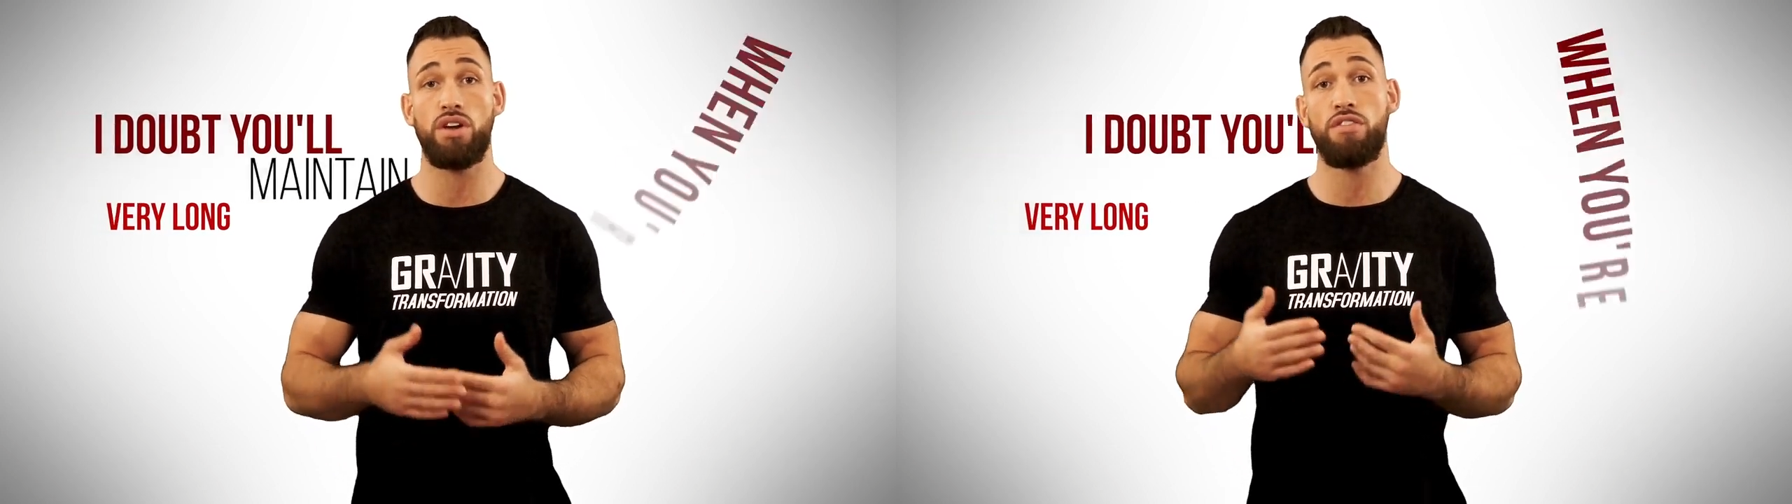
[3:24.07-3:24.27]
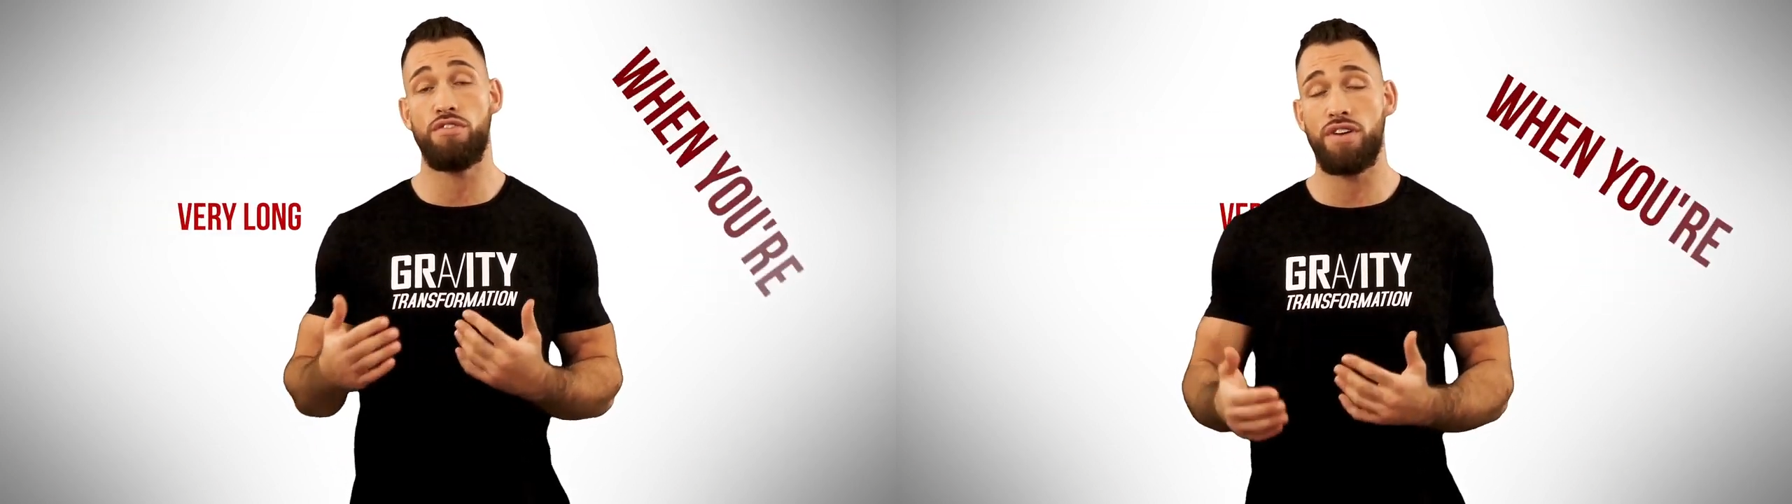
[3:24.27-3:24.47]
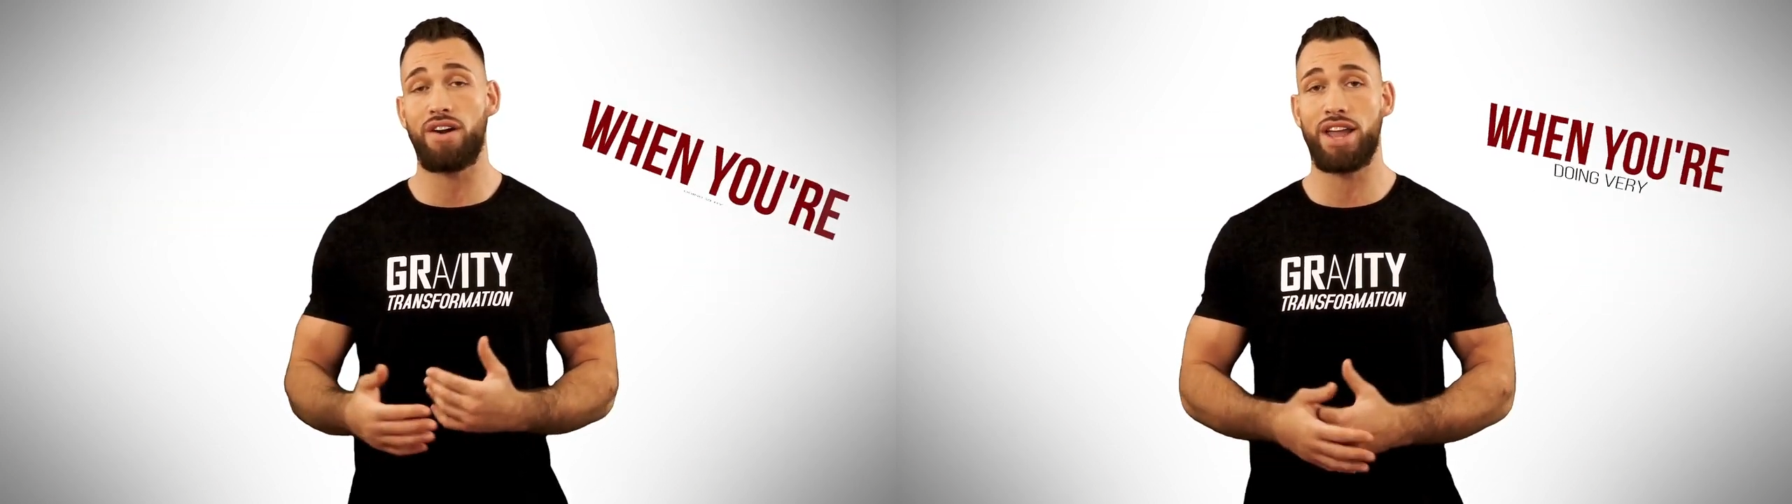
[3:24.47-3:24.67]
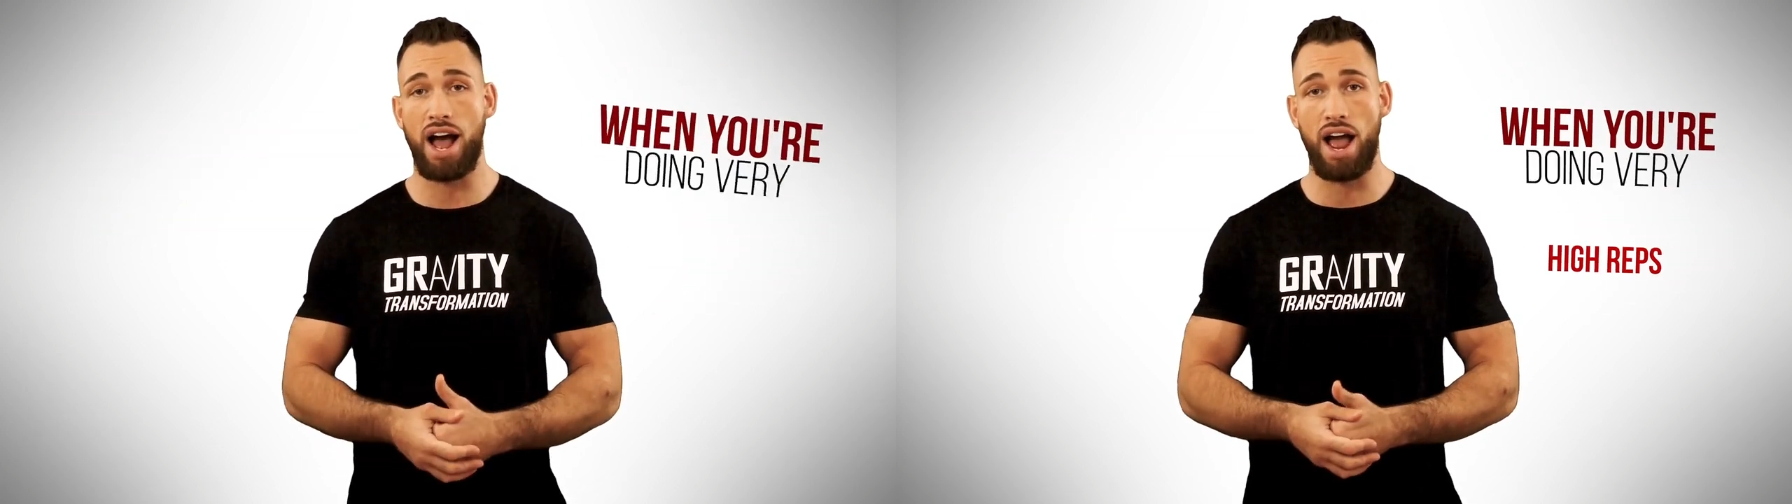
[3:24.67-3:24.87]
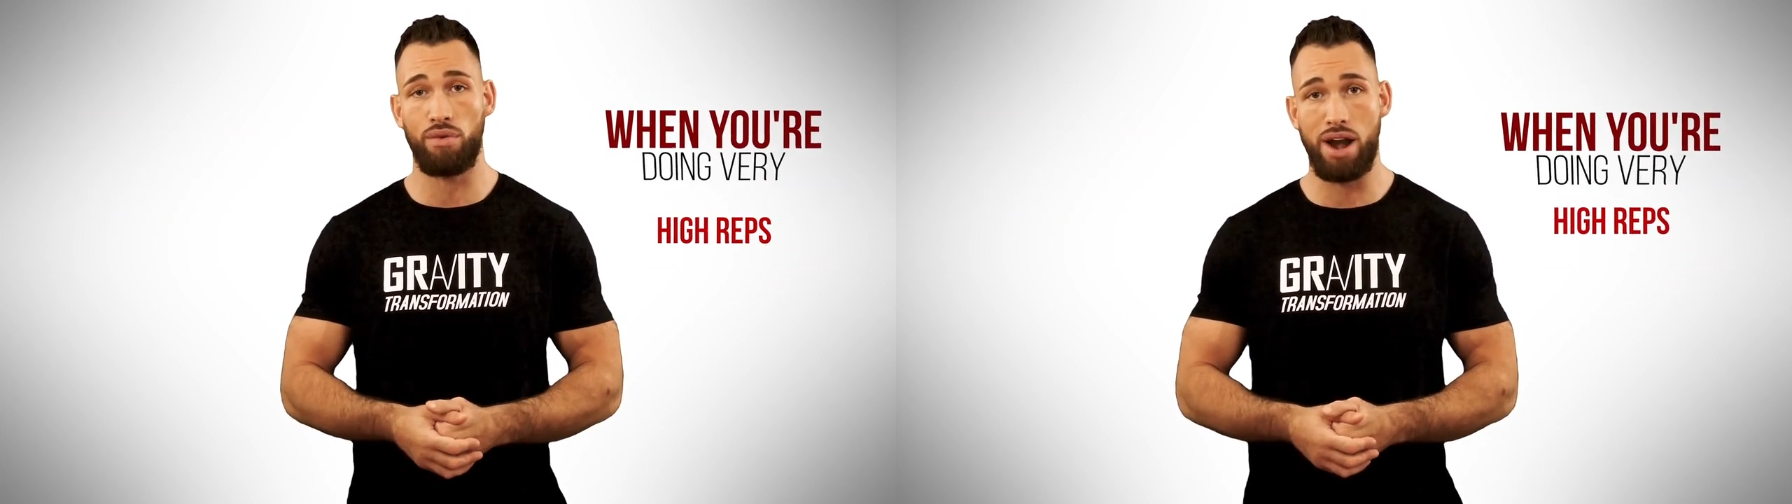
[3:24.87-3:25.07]
very
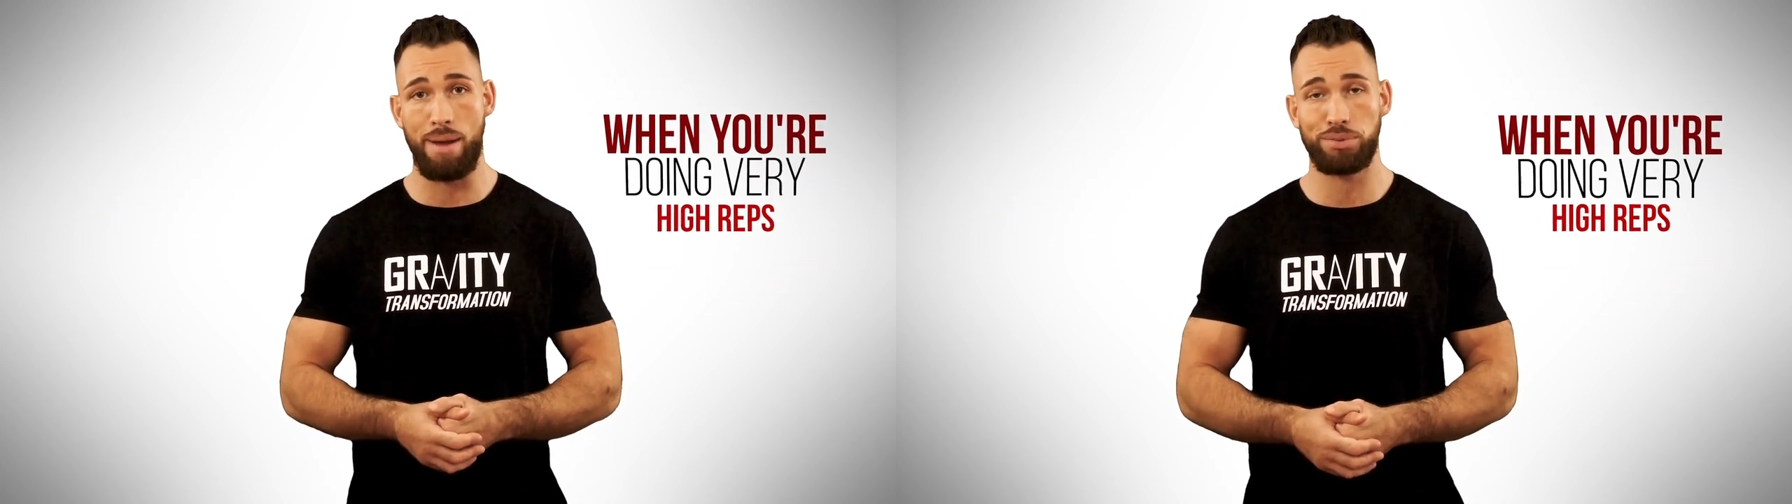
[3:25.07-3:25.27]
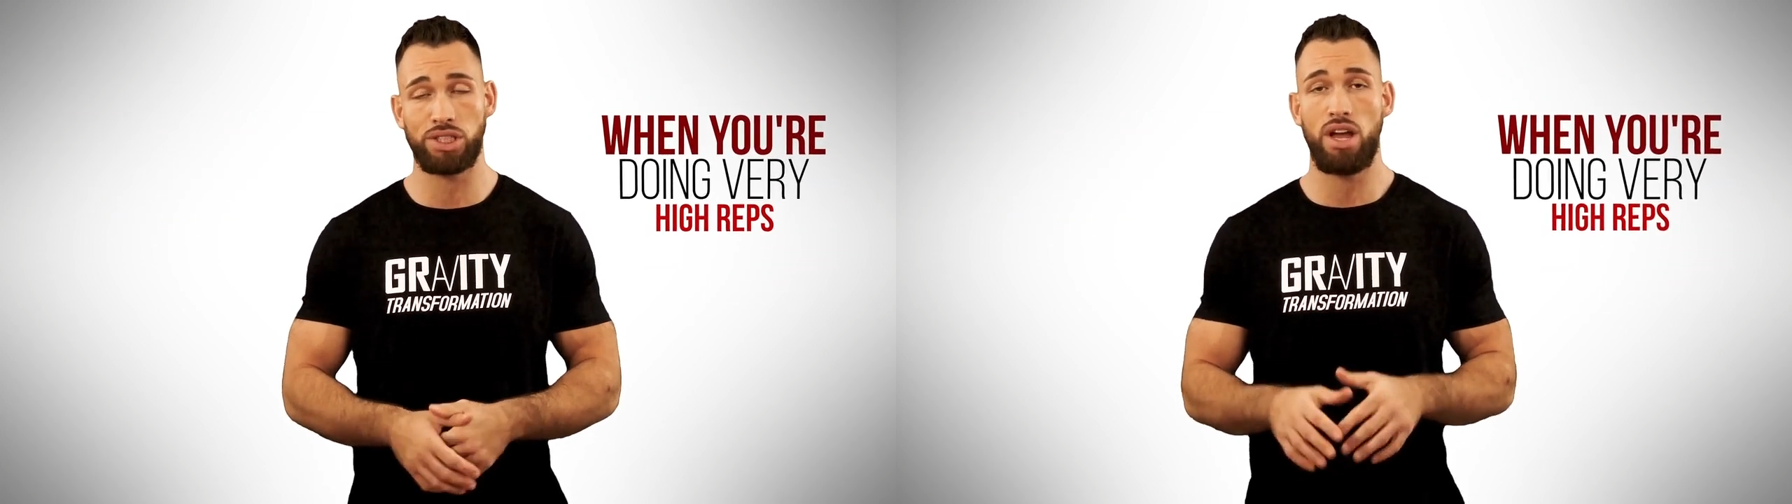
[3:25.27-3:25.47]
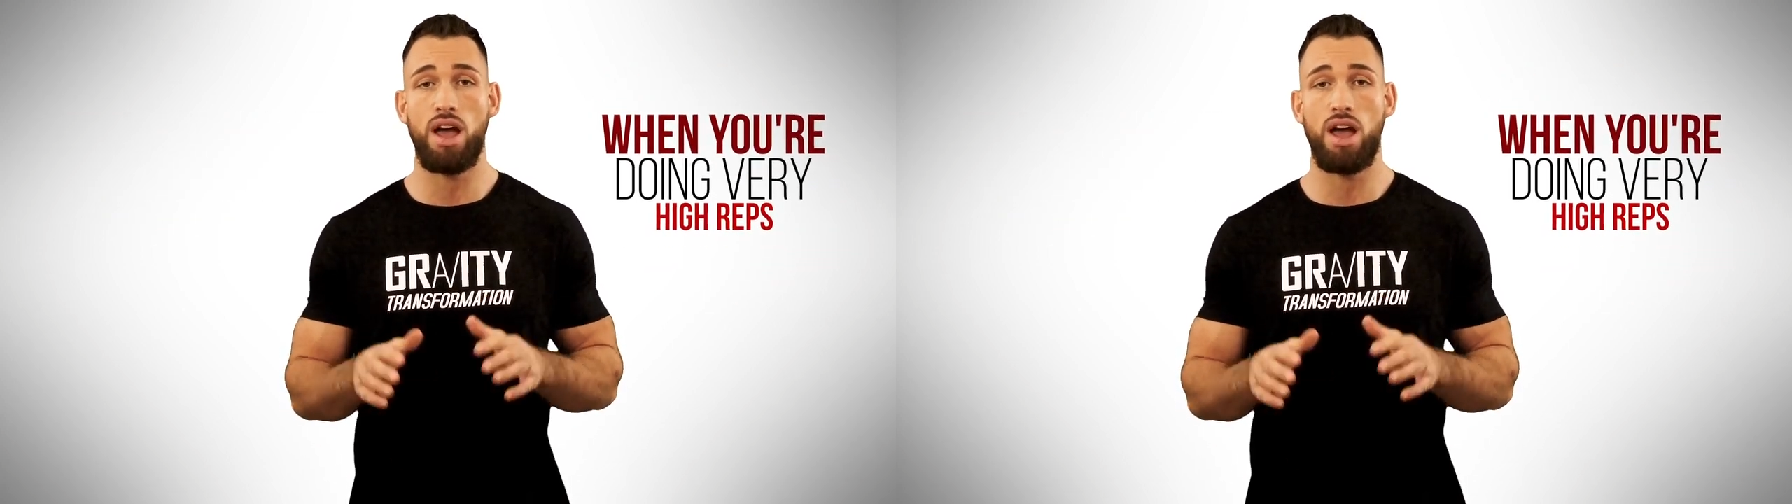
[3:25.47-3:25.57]
high reps.